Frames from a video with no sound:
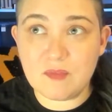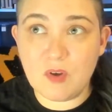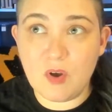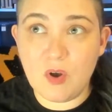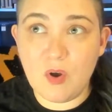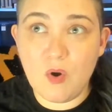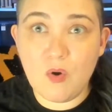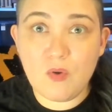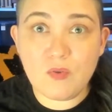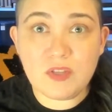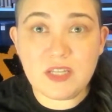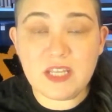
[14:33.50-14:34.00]

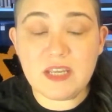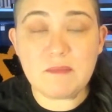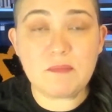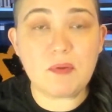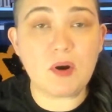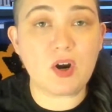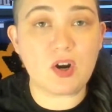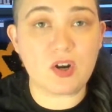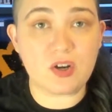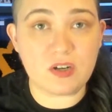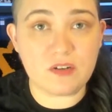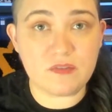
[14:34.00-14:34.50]
only
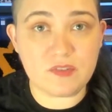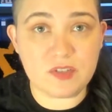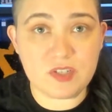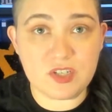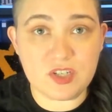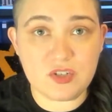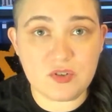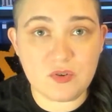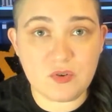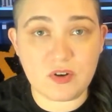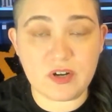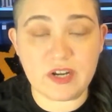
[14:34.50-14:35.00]
part of the
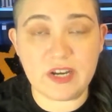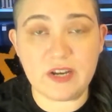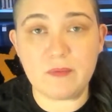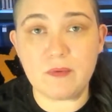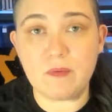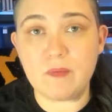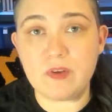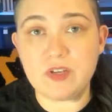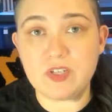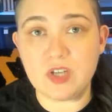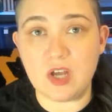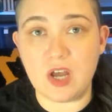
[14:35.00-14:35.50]
story
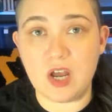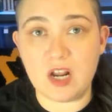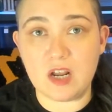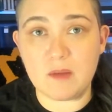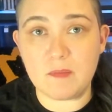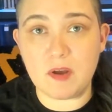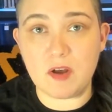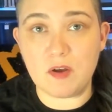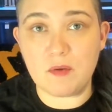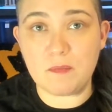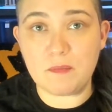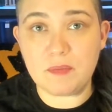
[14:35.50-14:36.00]
when we talk
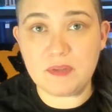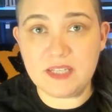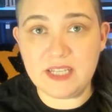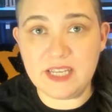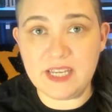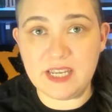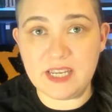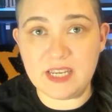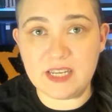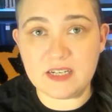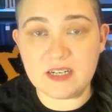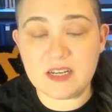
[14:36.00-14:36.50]
about
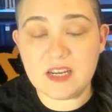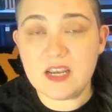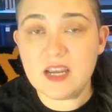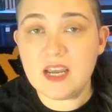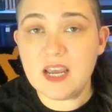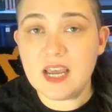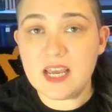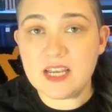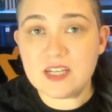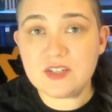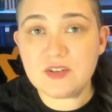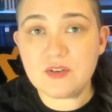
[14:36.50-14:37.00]
bleed.
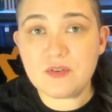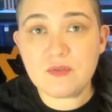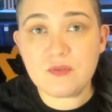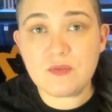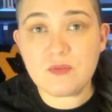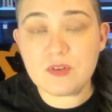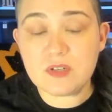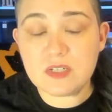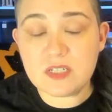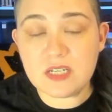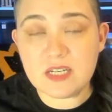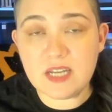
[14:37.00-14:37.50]
And
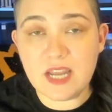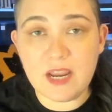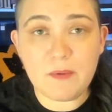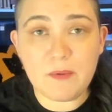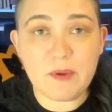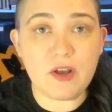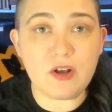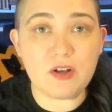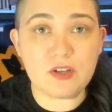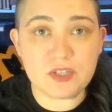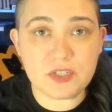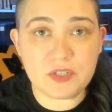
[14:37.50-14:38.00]
so today
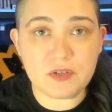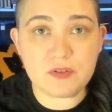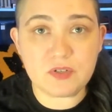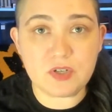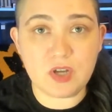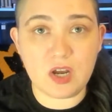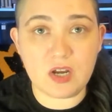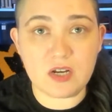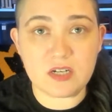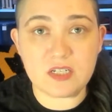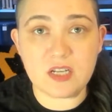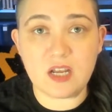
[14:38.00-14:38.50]
we also
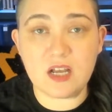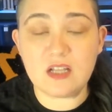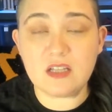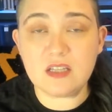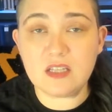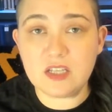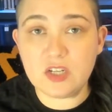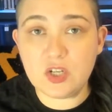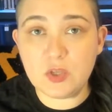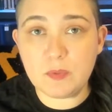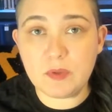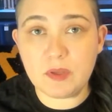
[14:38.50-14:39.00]
talked a
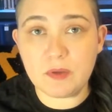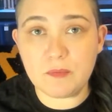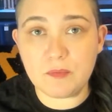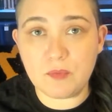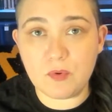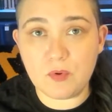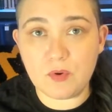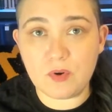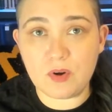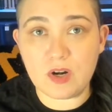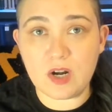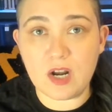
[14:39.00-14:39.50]
little bit
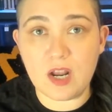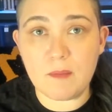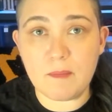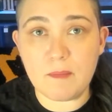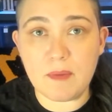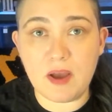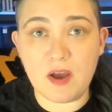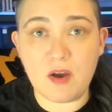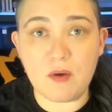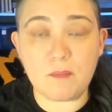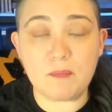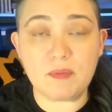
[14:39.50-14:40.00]
more
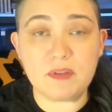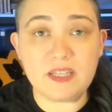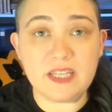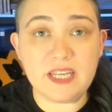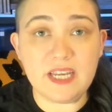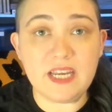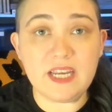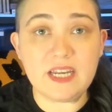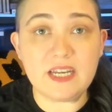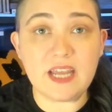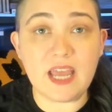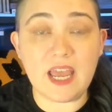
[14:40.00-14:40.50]
about
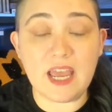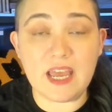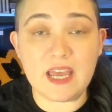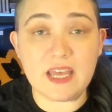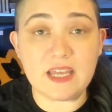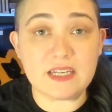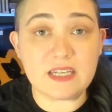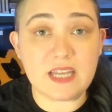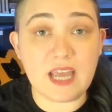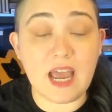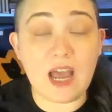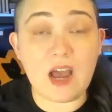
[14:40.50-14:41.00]
bleed
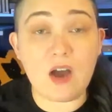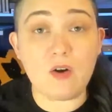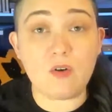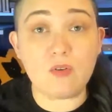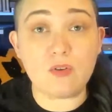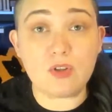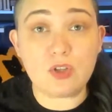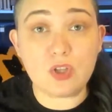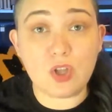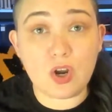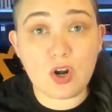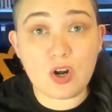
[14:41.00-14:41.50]
and how
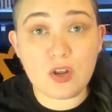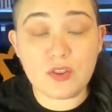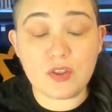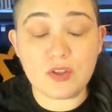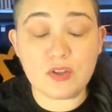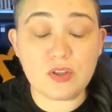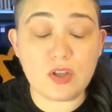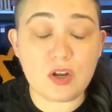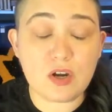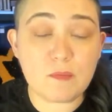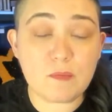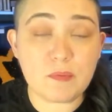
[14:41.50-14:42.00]
the
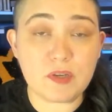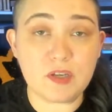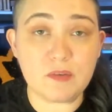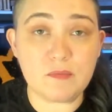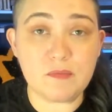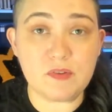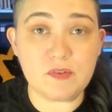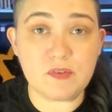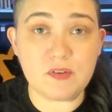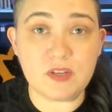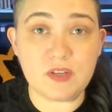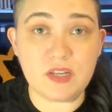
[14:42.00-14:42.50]
LARP
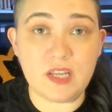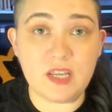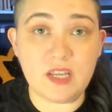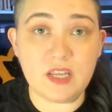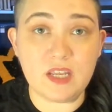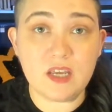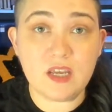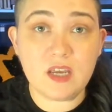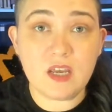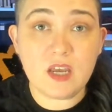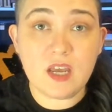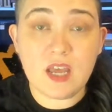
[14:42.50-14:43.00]
community
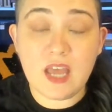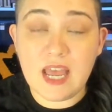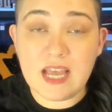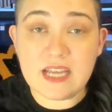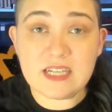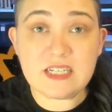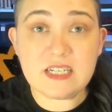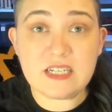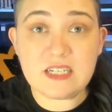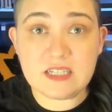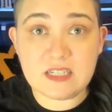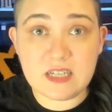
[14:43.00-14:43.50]

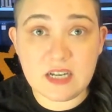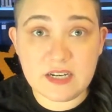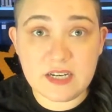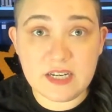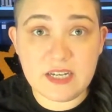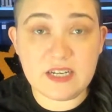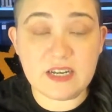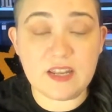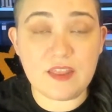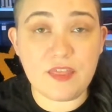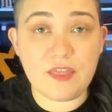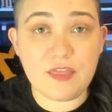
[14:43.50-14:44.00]
has
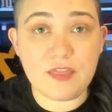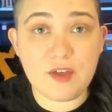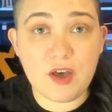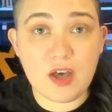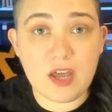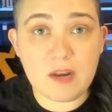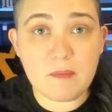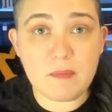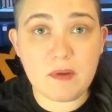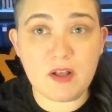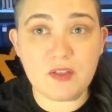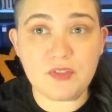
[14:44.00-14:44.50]
studied and
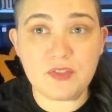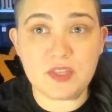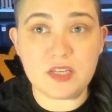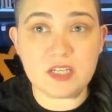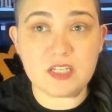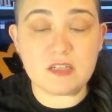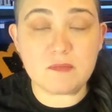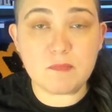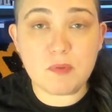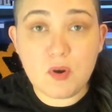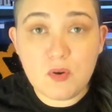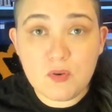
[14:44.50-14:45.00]
thought about
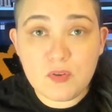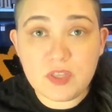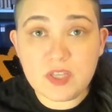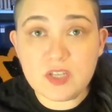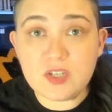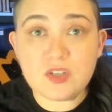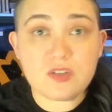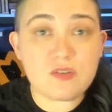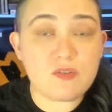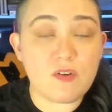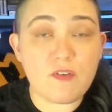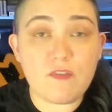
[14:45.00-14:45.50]
this both
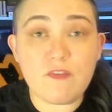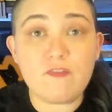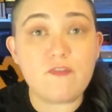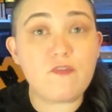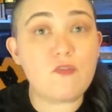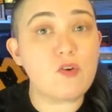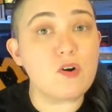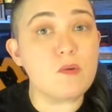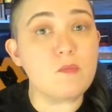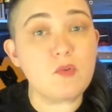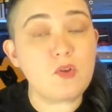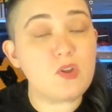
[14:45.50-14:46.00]
in
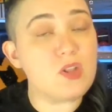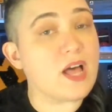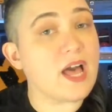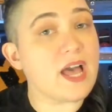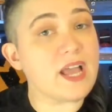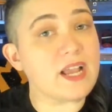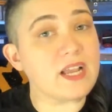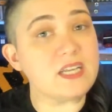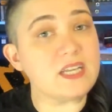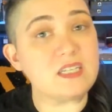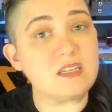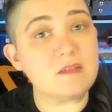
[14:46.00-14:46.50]
formal
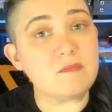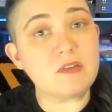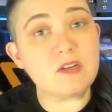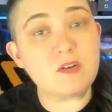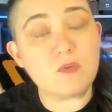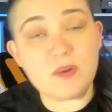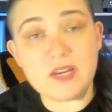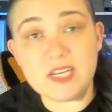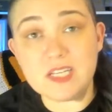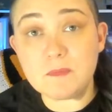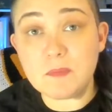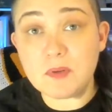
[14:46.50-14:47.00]
academic
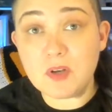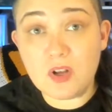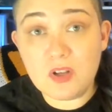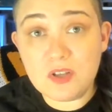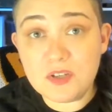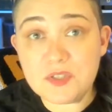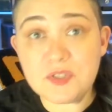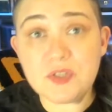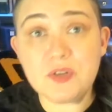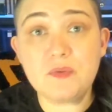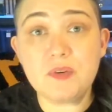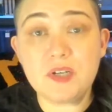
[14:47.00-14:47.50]
ways, but
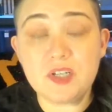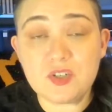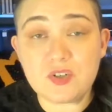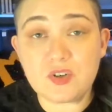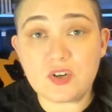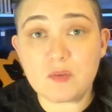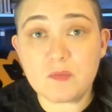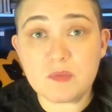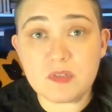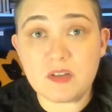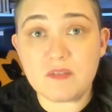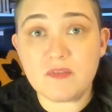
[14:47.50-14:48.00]
also in
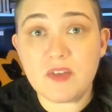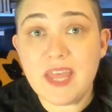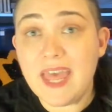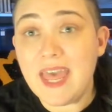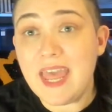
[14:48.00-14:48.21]
terms of